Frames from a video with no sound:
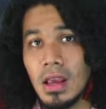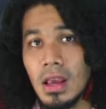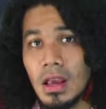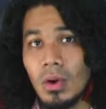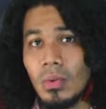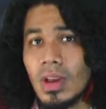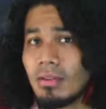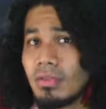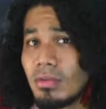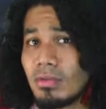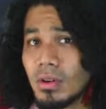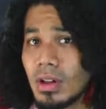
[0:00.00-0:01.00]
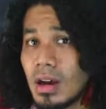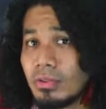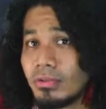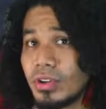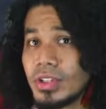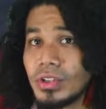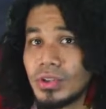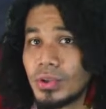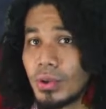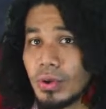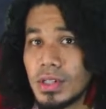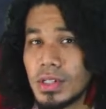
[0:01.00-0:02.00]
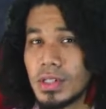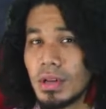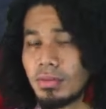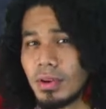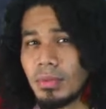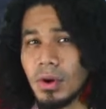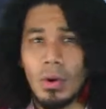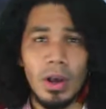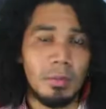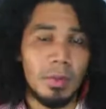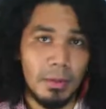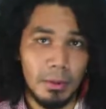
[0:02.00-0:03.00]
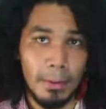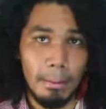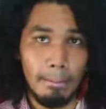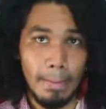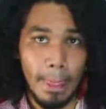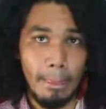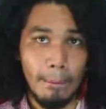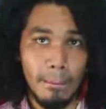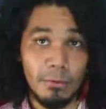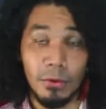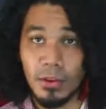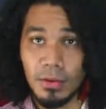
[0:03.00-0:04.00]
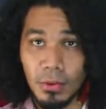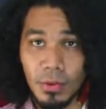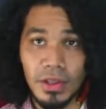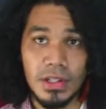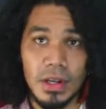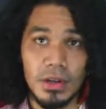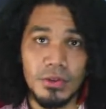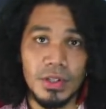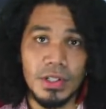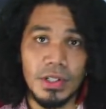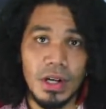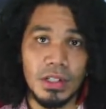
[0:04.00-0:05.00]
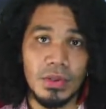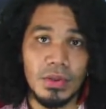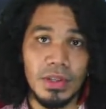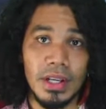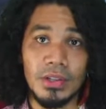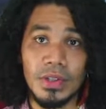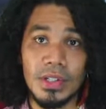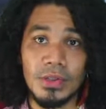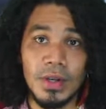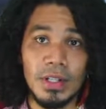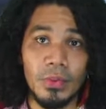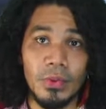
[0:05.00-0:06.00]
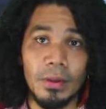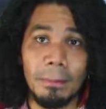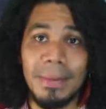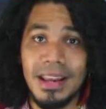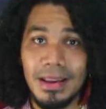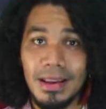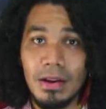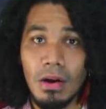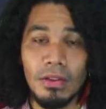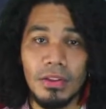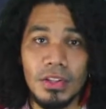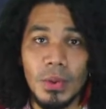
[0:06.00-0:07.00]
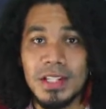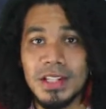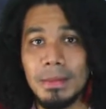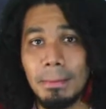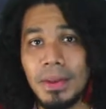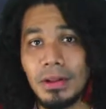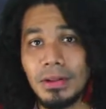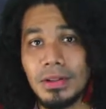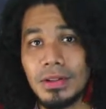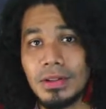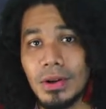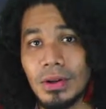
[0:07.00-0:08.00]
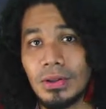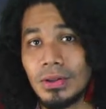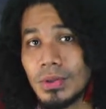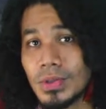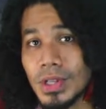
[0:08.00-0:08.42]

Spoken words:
We have no full coverage insurance from the oil people. Furthermore, this country does not know the interest rate we are paying on the $20 billion loans